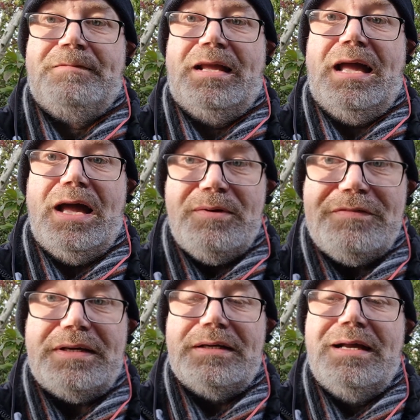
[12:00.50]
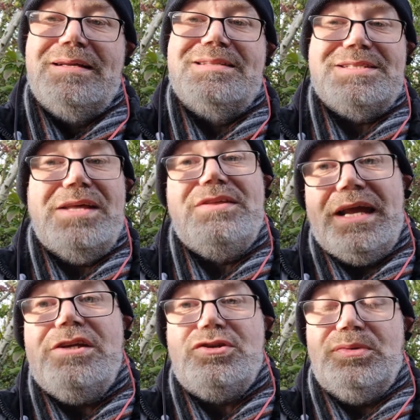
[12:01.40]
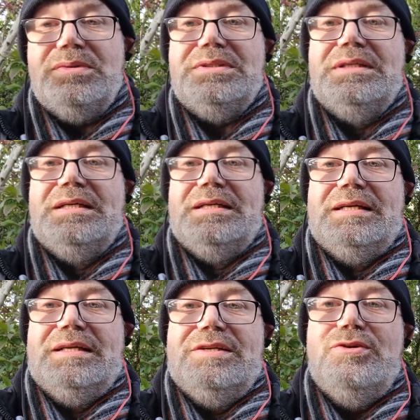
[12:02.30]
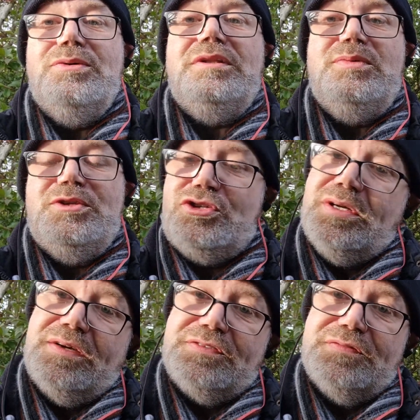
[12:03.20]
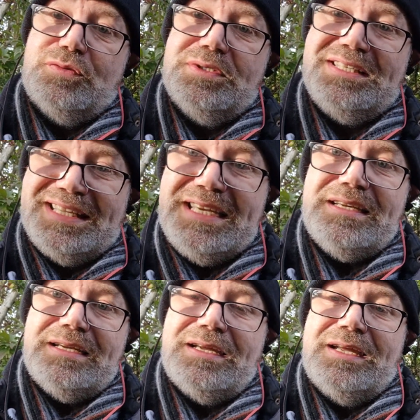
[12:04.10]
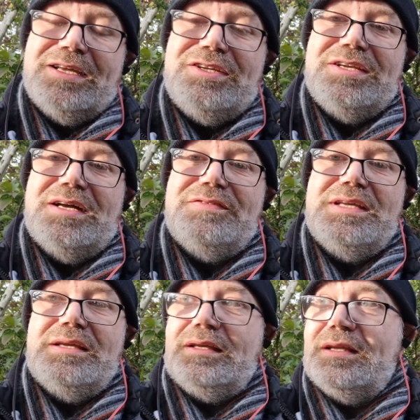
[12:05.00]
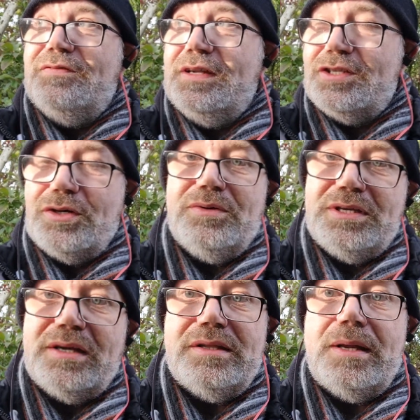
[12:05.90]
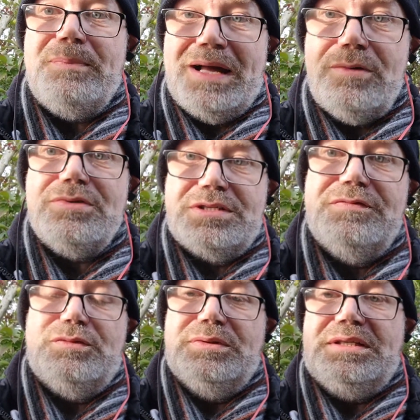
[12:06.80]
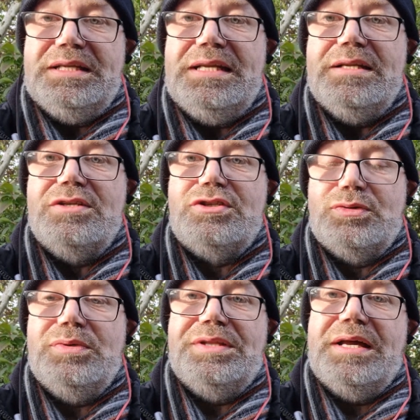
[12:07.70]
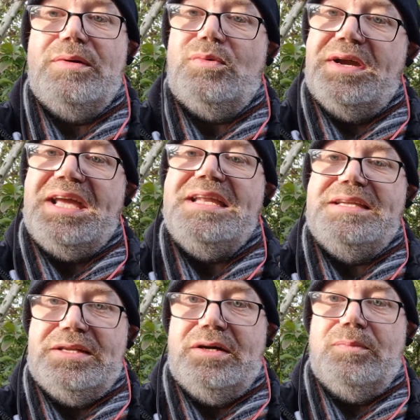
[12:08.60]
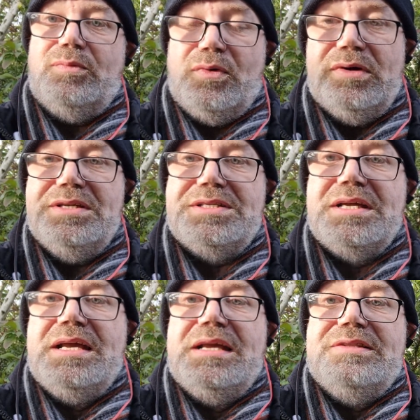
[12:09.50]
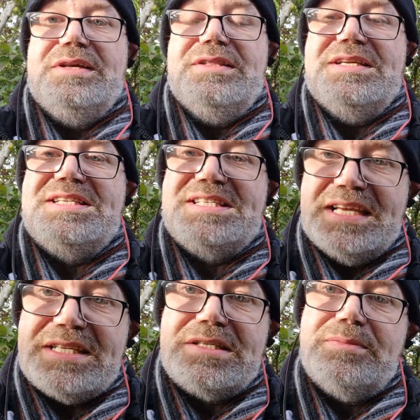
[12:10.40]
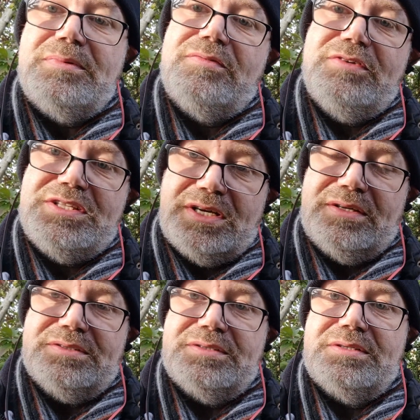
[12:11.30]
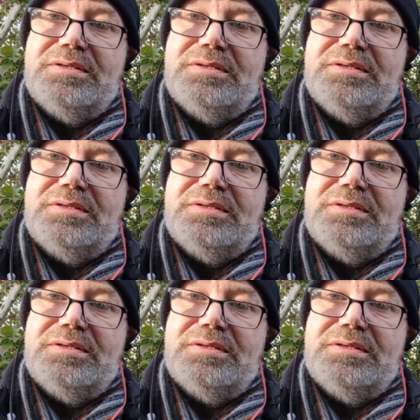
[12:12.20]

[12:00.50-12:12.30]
However, there's a threshold. Not only would you have to vote Green, you'd have to convince all your other pals to vote Green, so that what ended up was that the system returned